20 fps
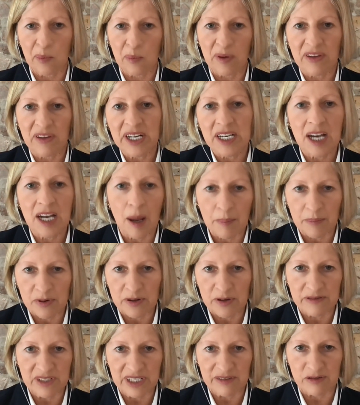with a
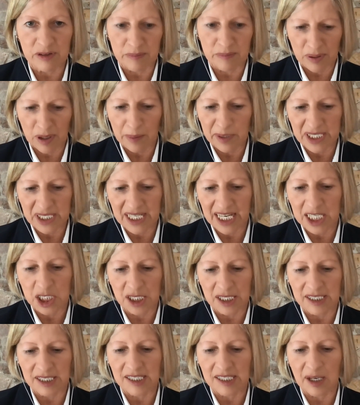number of different
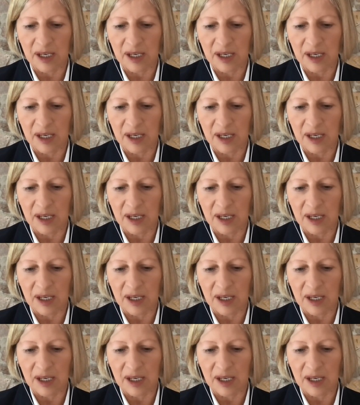permutations.